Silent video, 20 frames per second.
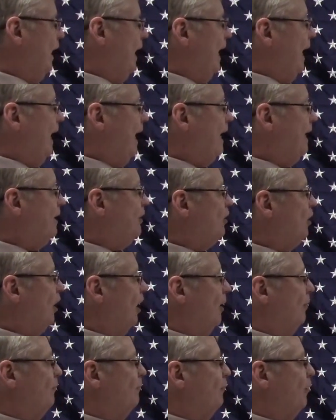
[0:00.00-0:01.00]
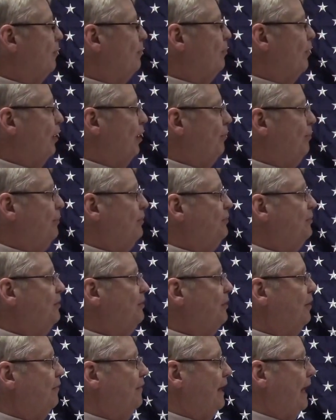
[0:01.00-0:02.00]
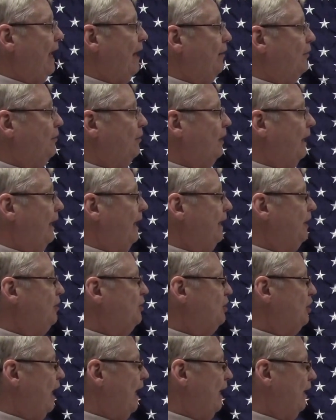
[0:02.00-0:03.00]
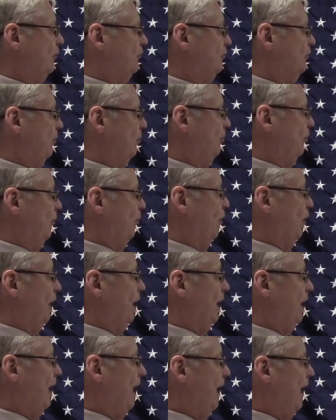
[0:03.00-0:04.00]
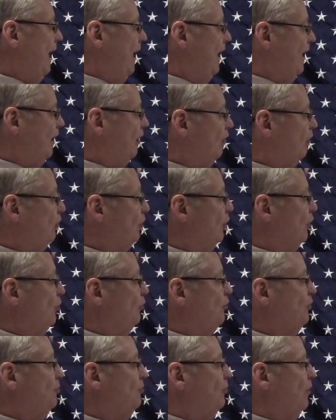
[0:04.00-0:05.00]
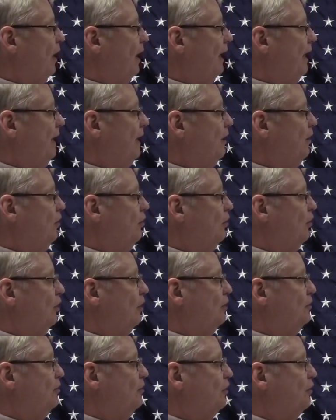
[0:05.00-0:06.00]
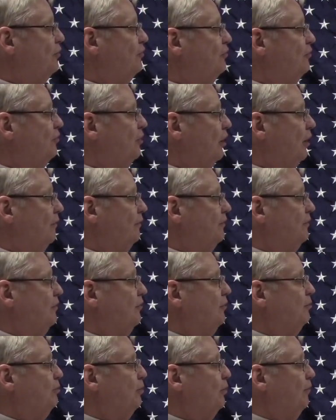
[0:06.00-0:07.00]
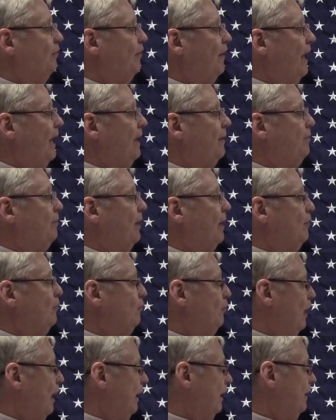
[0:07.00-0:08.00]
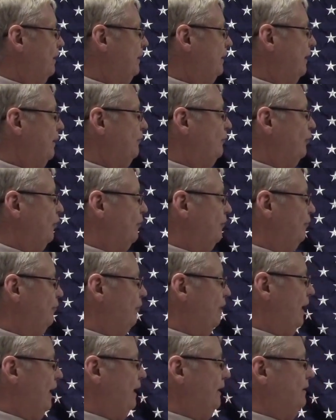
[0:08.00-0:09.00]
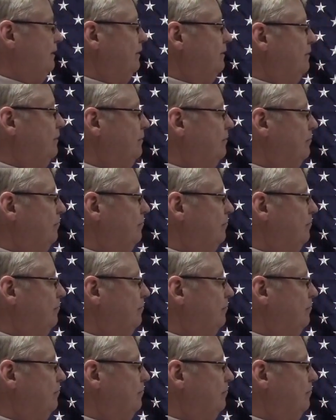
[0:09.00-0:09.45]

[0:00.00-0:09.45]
Income for purposes of calculating child support includes money, goods, or services provided by relatives or friends.